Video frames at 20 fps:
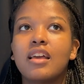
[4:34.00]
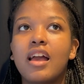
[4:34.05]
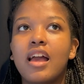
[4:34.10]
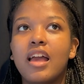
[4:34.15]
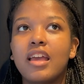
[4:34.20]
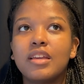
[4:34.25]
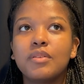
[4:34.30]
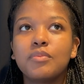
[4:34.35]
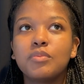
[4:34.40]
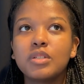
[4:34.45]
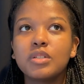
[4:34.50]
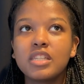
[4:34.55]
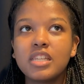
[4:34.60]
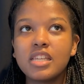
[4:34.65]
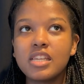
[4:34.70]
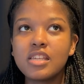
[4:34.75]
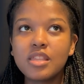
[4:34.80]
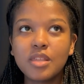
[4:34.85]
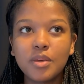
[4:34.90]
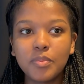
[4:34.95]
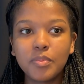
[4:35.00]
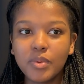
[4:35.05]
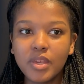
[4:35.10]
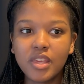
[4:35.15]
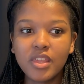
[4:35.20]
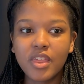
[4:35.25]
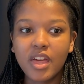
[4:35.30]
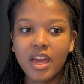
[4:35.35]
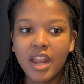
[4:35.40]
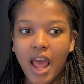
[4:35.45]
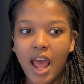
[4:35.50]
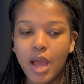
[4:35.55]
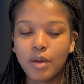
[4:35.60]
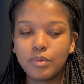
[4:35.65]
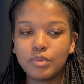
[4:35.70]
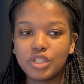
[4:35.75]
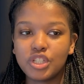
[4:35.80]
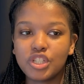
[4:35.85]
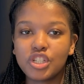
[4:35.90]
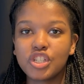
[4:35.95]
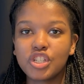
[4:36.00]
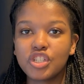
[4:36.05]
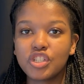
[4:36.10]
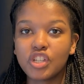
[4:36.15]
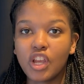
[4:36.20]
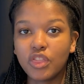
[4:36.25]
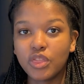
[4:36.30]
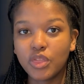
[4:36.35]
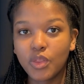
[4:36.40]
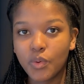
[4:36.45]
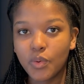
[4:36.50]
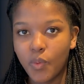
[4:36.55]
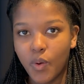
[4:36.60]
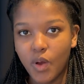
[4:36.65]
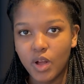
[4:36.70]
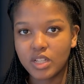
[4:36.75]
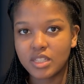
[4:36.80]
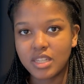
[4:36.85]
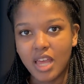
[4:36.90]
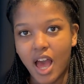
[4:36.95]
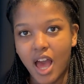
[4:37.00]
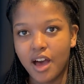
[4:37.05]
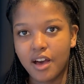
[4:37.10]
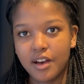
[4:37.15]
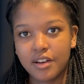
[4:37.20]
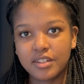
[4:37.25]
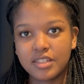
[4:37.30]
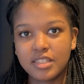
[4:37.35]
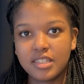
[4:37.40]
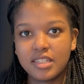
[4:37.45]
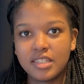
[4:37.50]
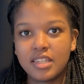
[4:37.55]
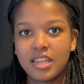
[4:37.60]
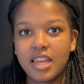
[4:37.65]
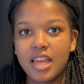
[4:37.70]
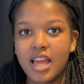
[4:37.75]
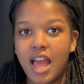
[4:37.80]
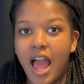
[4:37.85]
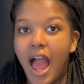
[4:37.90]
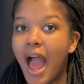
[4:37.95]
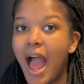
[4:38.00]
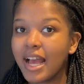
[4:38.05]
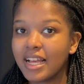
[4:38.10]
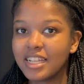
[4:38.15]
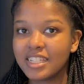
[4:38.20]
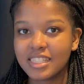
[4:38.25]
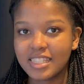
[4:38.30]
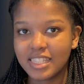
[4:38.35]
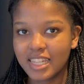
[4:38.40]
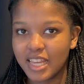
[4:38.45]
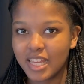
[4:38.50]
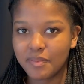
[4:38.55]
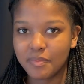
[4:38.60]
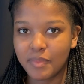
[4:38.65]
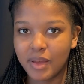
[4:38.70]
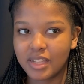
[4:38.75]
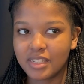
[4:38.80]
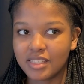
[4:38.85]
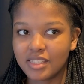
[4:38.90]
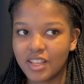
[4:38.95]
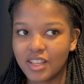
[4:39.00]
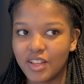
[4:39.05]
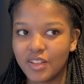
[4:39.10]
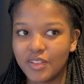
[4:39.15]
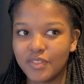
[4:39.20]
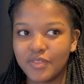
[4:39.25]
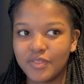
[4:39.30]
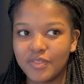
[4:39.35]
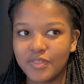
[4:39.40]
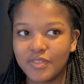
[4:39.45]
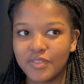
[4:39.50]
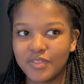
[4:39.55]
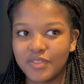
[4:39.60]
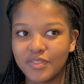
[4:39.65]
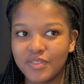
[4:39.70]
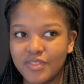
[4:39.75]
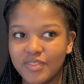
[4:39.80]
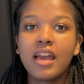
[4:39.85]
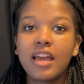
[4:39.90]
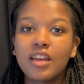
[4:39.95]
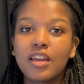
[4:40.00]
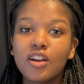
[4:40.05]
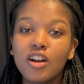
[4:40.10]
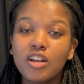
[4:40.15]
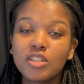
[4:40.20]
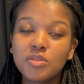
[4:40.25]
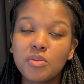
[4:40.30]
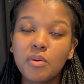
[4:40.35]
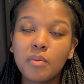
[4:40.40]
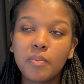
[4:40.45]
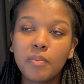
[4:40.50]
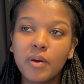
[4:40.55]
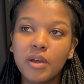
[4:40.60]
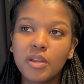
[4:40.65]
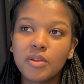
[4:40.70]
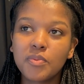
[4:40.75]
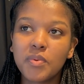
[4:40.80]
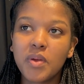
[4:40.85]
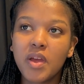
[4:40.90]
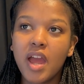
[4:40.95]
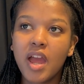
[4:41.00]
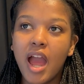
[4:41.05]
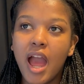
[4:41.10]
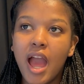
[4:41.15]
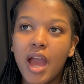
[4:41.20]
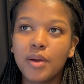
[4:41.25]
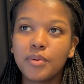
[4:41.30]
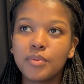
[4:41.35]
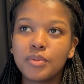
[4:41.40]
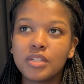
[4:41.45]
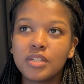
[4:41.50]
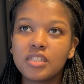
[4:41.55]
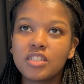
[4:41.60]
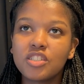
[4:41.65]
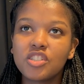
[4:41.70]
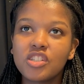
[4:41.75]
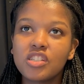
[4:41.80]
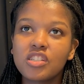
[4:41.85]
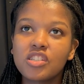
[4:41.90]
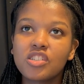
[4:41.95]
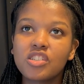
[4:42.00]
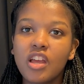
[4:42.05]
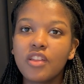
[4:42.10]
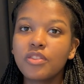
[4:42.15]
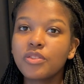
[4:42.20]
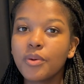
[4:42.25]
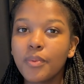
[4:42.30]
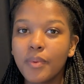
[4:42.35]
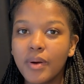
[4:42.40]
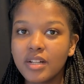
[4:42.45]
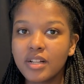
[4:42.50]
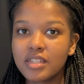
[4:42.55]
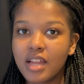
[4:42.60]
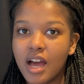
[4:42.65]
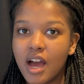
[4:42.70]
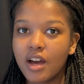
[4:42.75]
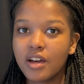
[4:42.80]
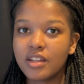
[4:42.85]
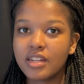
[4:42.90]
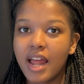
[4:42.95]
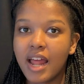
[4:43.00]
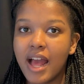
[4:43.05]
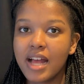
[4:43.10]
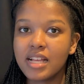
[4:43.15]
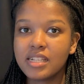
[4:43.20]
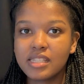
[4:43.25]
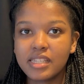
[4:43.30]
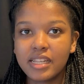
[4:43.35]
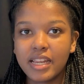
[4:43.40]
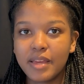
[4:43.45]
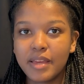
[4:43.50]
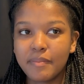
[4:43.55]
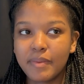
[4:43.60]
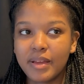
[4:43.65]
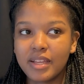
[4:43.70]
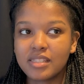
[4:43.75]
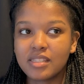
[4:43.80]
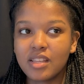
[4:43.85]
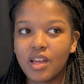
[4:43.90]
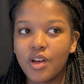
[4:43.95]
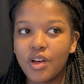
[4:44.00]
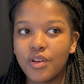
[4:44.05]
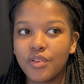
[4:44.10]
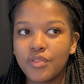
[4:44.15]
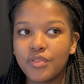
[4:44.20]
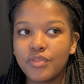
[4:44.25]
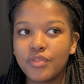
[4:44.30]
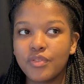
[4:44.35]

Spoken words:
it would either be that I would just shut the world out, isolate myself. It got to a point where I would just shut the world out, isolate myself,